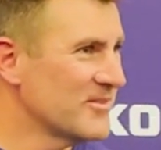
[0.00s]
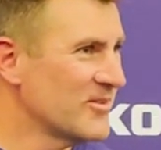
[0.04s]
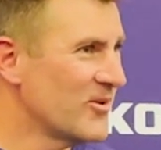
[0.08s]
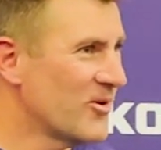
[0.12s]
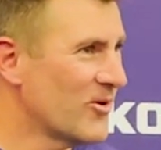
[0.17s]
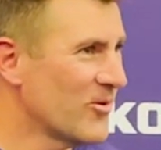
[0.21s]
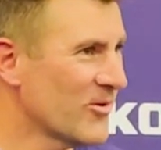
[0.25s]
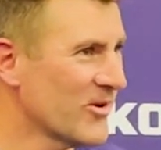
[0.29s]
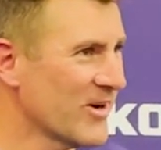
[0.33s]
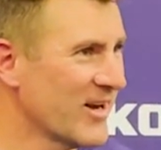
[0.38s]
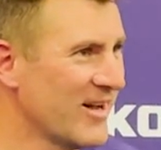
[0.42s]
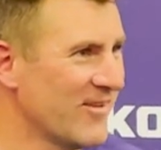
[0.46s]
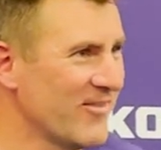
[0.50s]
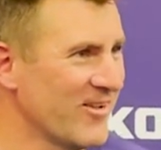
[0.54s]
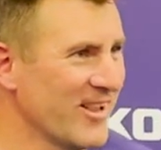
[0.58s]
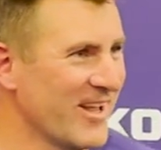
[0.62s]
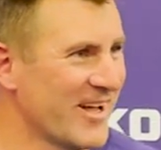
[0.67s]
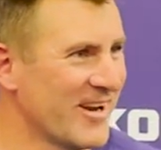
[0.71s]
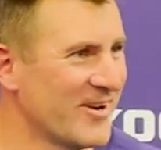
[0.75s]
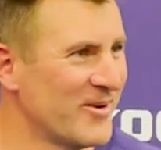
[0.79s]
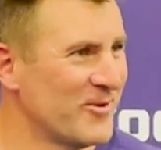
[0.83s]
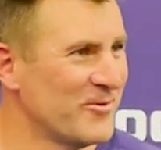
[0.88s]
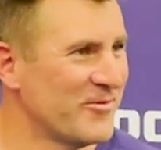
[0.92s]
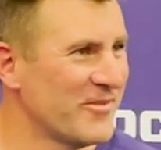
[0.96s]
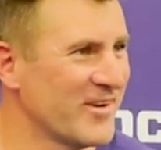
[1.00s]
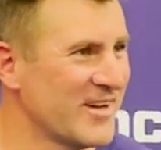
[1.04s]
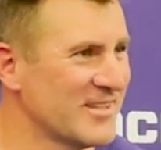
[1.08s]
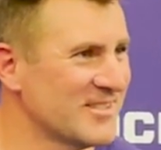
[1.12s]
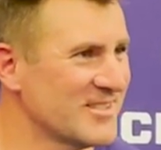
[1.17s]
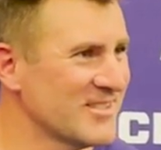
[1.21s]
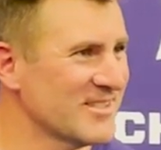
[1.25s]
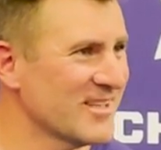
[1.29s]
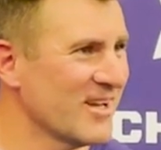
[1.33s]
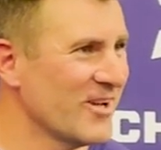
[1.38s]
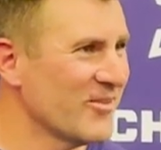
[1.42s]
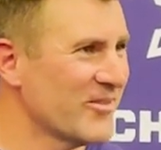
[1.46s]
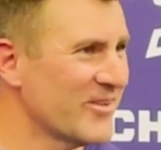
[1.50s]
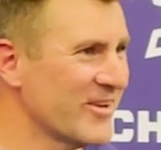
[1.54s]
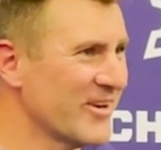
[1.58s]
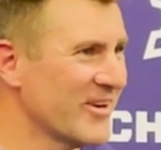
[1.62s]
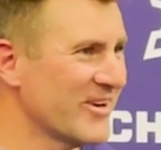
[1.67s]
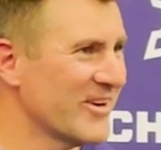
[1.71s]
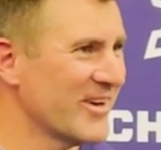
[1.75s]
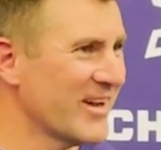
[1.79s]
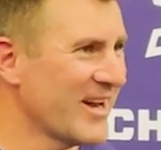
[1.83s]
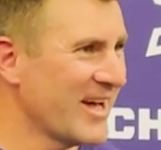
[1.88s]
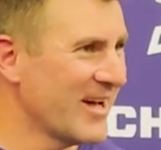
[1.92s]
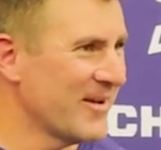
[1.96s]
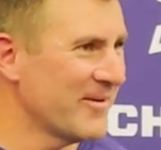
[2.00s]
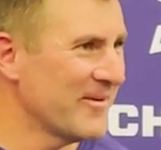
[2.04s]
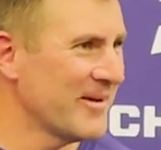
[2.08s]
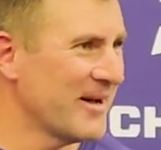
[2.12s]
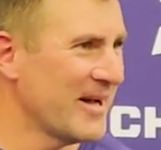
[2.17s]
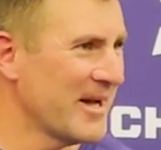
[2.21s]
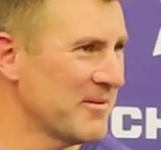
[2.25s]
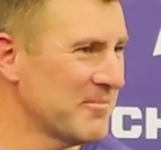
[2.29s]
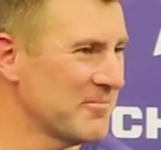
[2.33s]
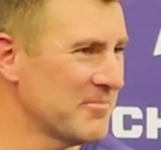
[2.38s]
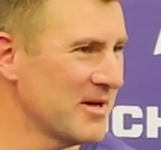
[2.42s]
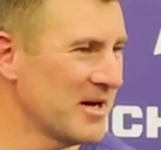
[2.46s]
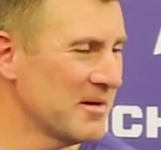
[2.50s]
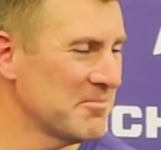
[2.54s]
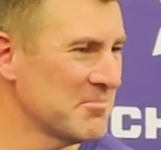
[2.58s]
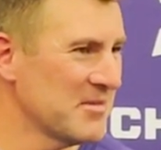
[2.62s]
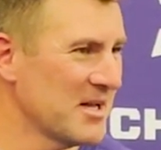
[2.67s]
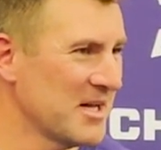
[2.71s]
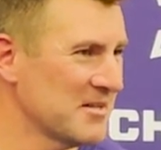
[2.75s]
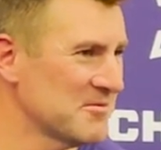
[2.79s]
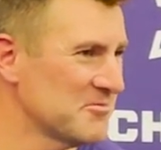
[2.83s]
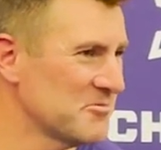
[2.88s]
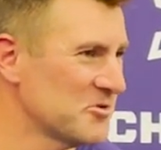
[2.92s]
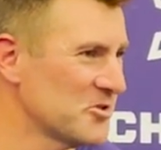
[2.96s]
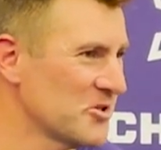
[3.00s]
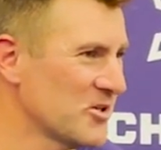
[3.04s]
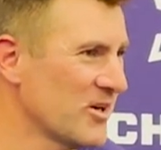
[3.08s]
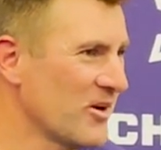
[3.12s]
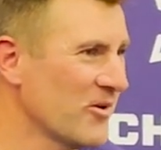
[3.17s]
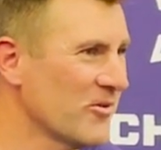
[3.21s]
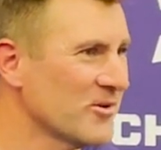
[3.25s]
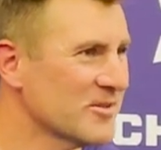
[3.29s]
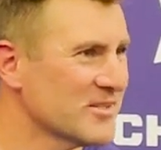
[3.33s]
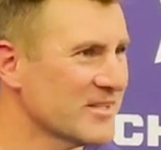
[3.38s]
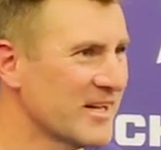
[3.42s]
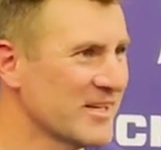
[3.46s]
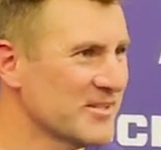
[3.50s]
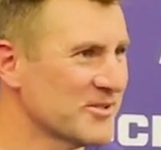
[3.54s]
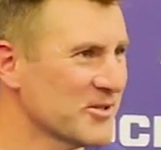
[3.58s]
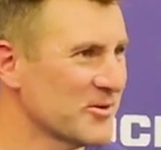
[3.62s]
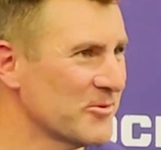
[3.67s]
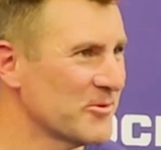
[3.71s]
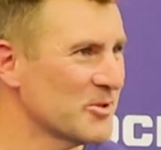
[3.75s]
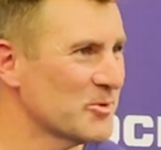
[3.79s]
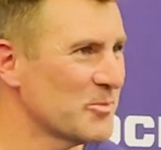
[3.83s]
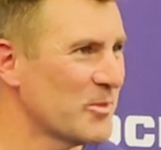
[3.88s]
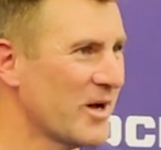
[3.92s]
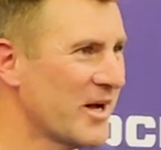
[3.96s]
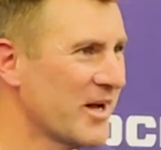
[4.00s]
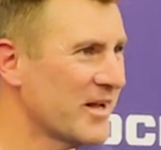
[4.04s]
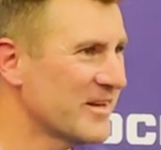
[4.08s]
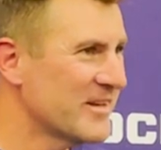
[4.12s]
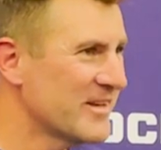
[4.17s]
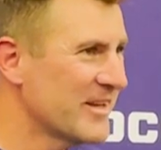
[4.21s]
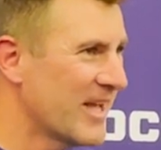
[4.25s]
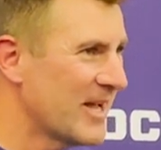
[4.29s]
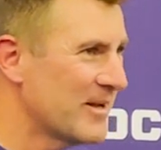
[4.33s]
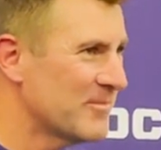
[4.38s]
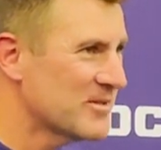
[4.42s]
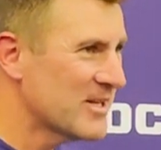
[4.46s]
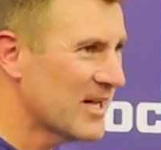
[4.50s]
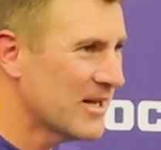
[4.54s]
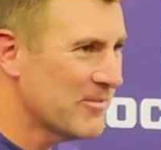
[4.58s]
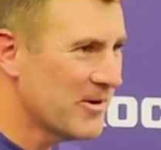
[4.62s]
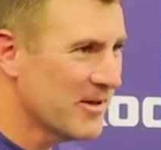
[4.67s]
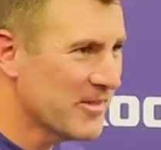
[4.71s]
You know, we're going to have a lot of new faces out there, and I, am I'm not sure how those guys are going to respond in game time.